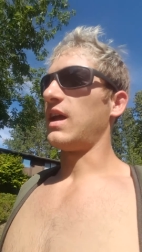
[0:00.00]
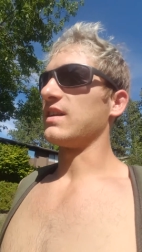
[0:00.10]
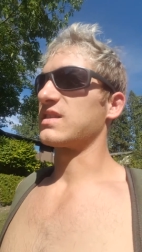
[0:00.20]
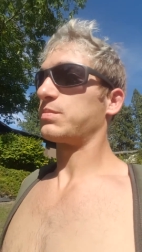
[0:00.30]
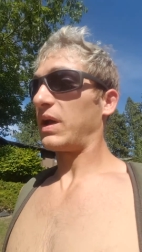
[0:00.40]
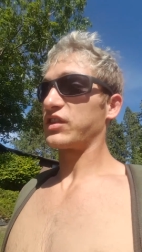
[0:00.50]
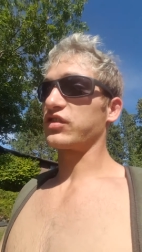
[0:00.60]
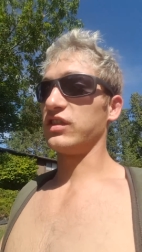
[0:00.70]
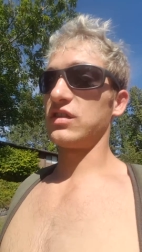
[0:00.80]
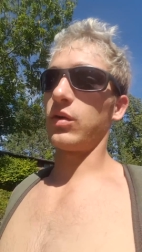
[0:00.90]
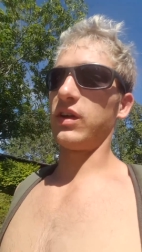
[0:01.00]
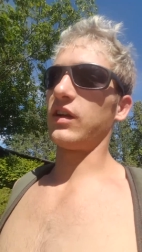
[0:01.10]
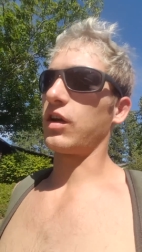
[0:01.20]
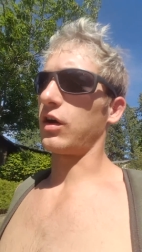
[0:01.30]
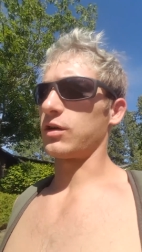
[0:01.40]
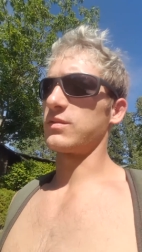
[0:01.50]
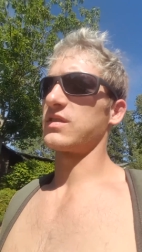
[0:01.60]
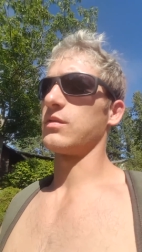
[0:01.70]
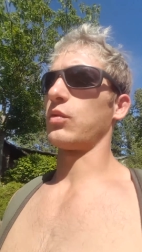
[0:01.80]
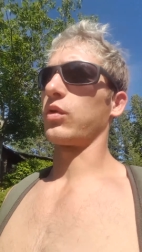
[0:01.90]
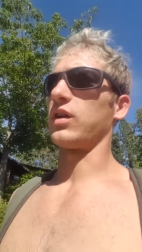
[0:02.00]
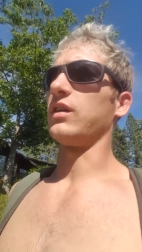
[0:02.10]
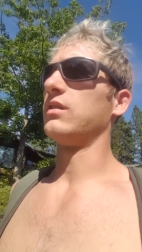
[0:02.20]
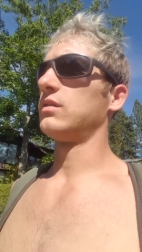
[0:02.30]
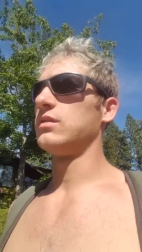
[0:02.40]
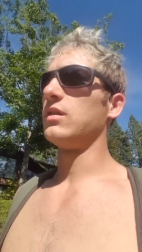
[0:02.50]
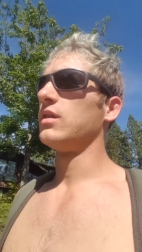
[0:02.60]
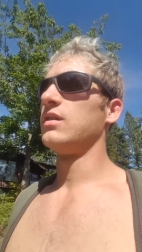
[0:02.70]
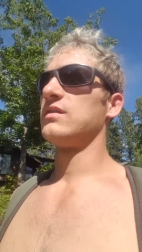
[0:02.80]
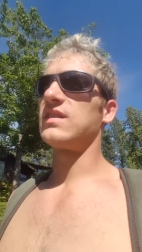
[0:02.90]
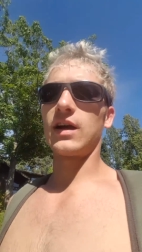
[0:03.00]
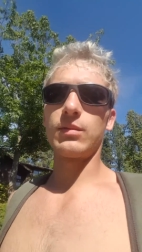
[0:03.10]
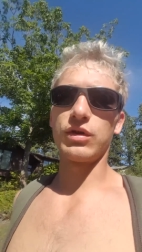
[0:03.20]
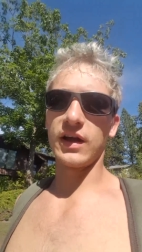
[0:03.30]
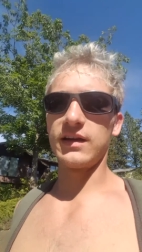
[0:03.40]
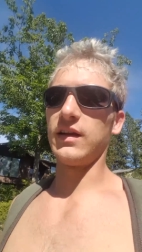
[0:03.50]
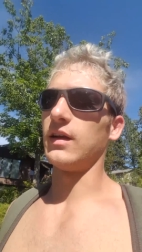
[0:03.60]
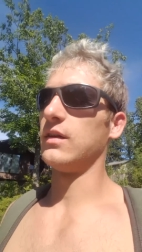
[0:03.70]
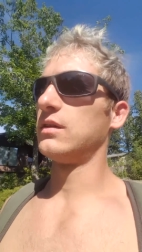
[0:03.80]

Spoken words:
Especially don't eat carbs in the morning. Terrible idea.